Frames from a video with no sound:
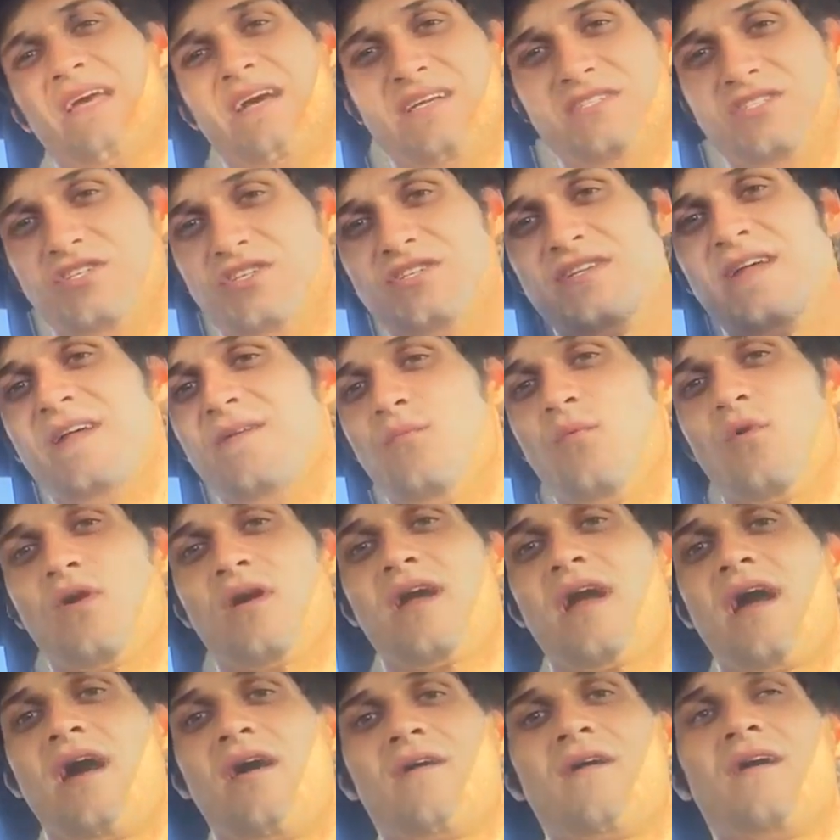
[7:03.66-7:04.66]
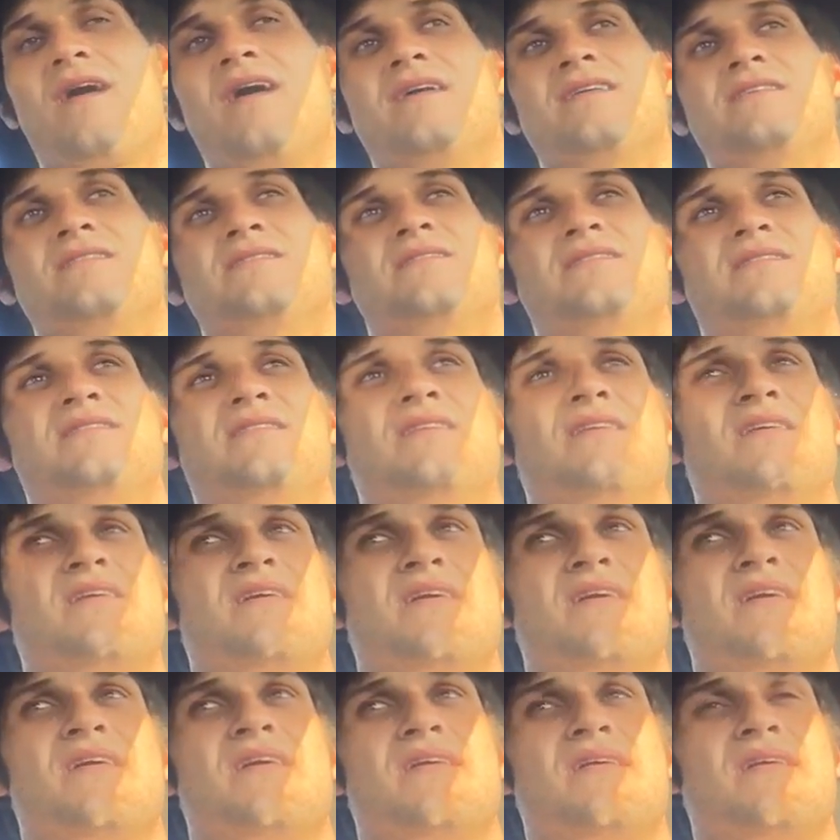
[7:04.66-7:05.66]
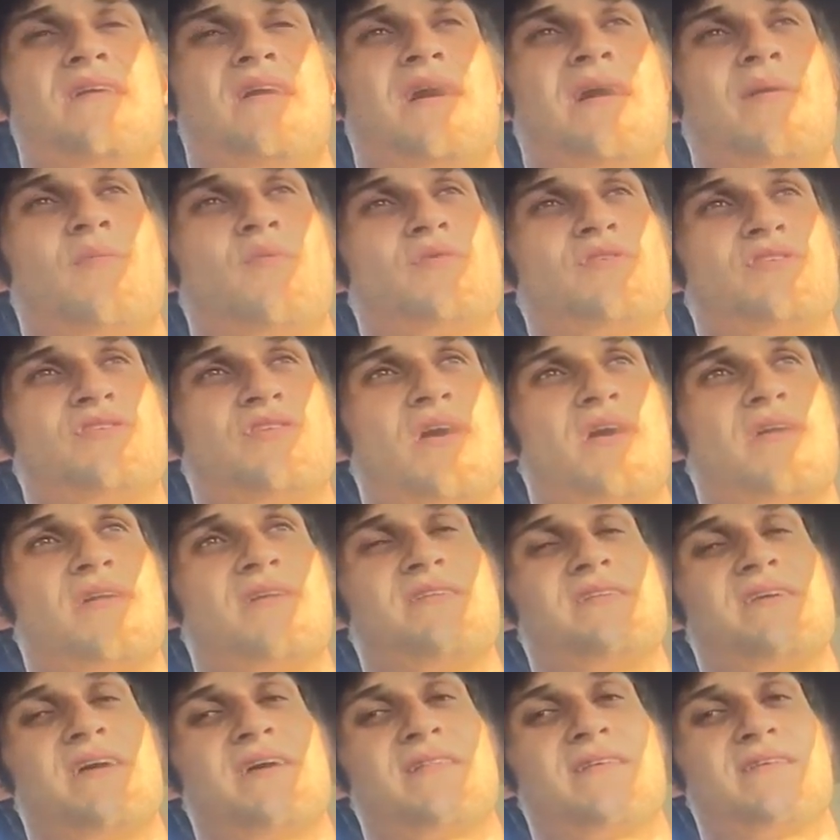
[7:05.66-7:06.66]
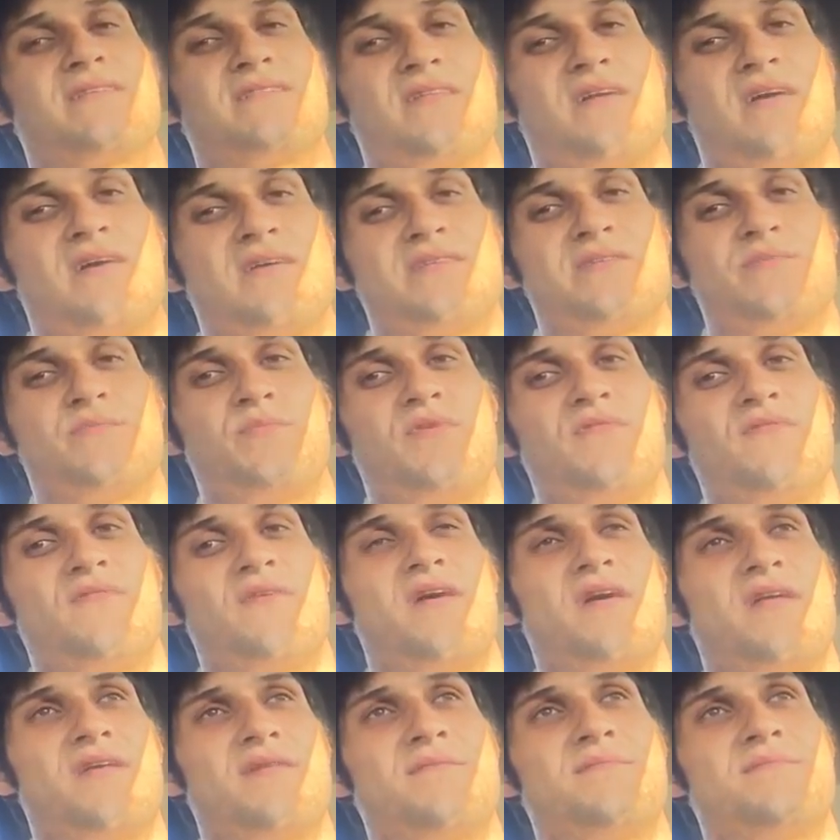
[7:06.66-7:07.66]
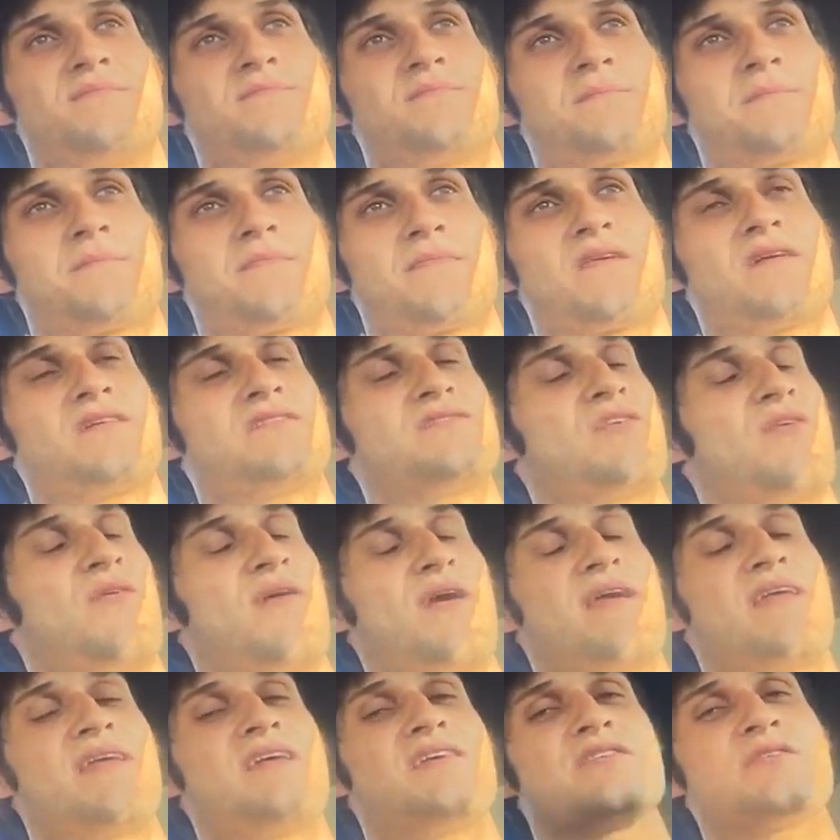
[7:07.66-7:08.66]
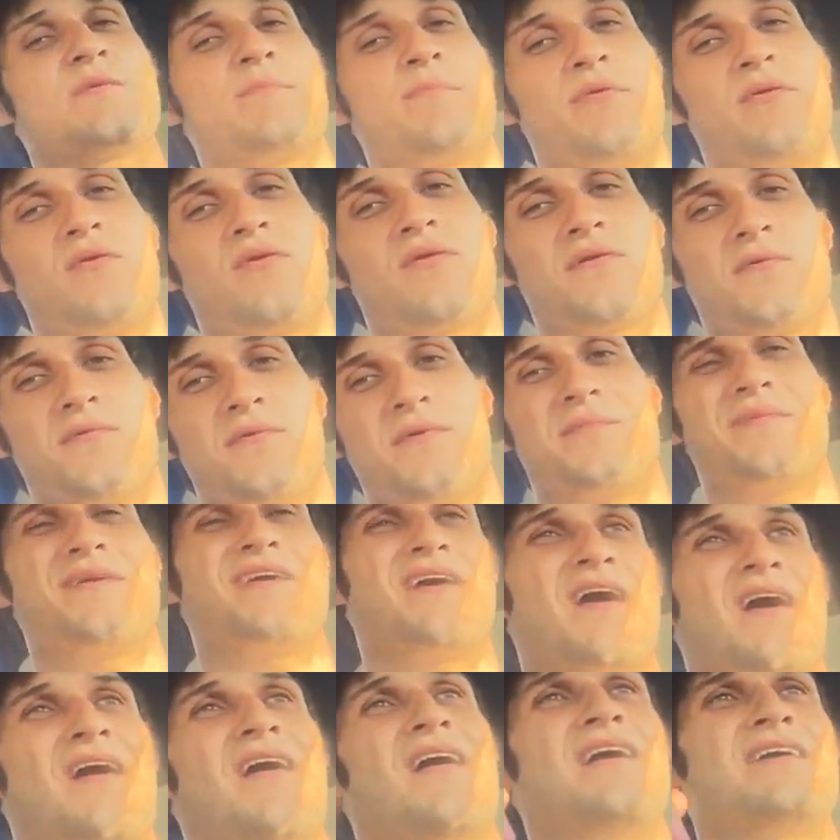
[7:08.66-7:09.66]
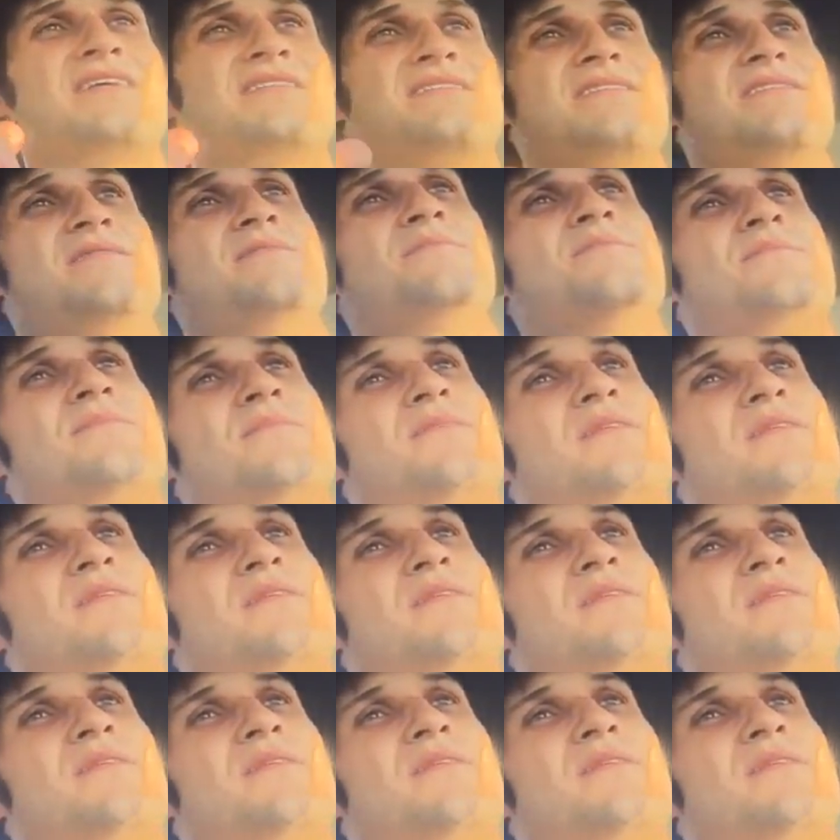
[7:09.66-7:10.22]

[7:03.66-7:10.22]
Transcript: It just didn't work out, guys. We're trying to take this loss and move on. So any support would be awesome.